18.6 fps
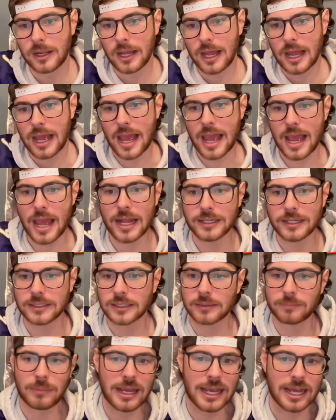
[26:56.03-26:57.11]
And,
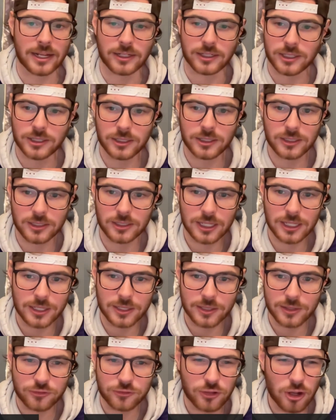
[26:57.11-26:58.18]
man,
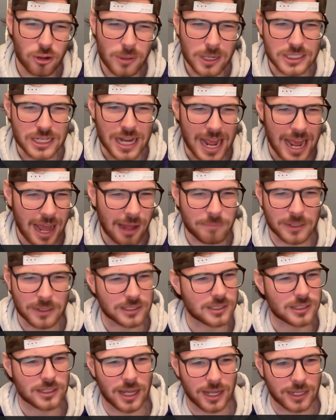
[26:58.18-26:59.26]
so much happened
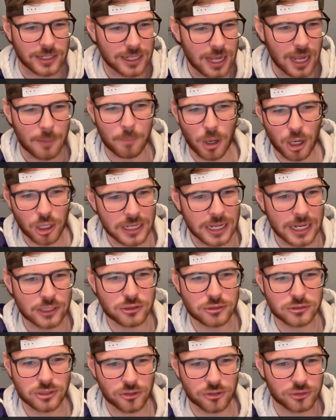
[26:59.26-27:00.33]
today. Yeah, Mark
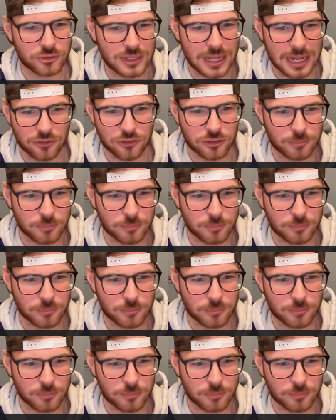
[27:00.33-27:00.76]
Andrews also now is the